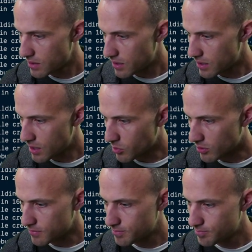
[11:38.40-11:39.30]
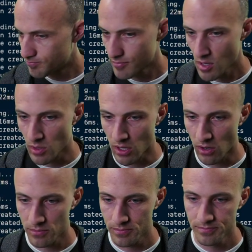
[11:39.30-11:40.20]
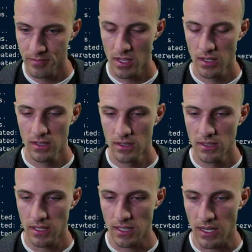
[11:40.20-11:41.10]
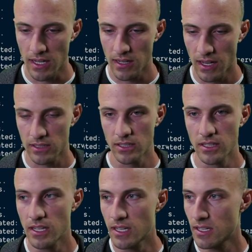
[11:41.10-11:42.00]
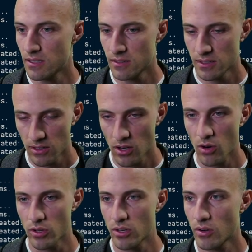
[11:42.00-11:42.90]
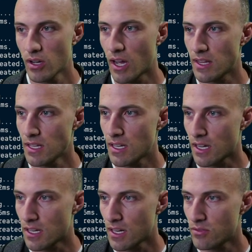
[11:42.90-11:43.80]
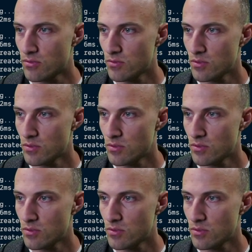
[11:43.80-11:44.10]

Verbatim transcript: Enable. There we go. Not that I actually need Oh, you know what? I think I kind of